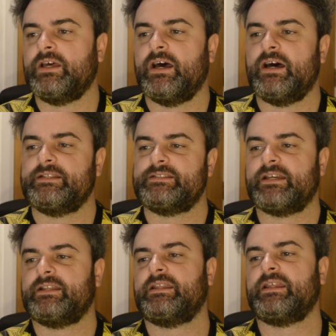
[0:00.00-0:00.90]
And the
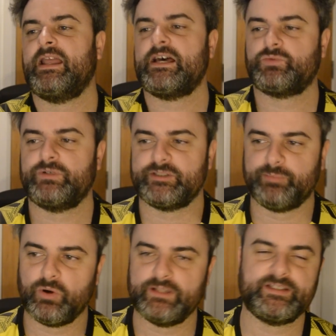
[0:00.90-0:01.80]
second to the last one is
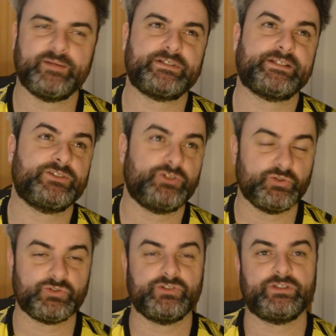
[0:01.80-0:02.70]
Portland Timbers against
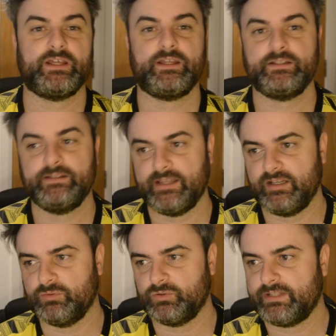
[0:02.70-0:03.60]
Houston
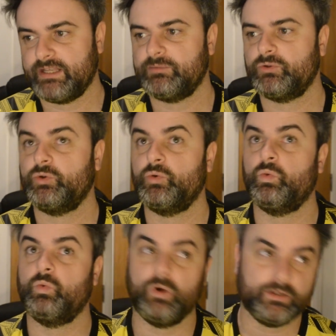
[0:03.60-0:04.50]
Dynamo. Dynamo, who
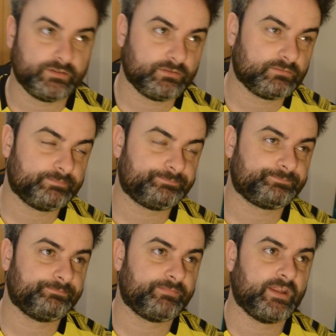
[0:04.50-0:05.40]
won
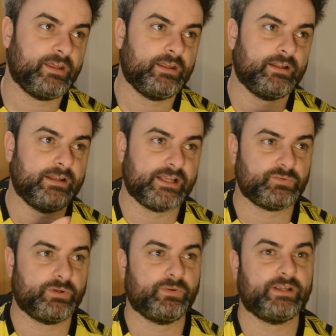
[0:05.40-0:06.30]
last
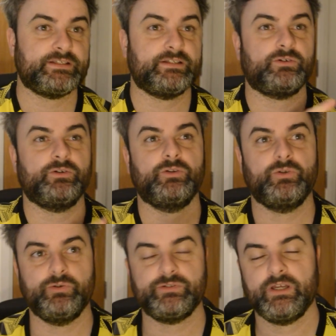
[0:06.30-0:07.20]
week when I said they're going to
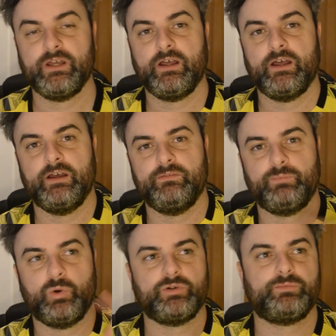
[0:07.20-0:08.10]
lose, and
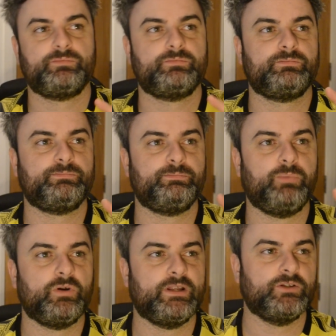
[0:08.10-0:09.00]

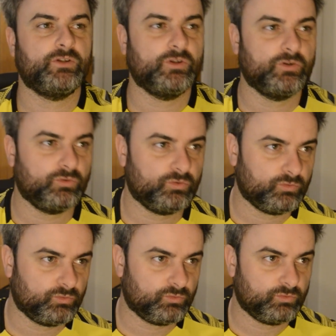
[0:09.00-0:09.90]
Portland
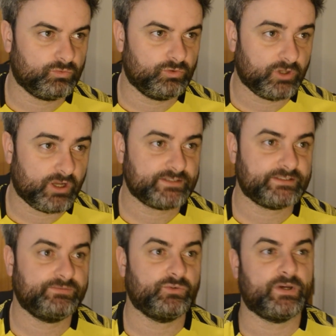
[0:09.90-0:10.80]
lost
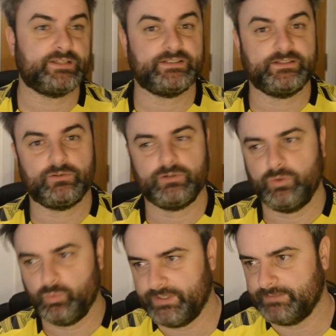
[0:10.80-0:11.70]
even though I said they're going
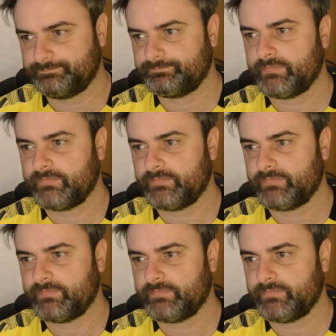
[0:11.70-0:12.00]
to win.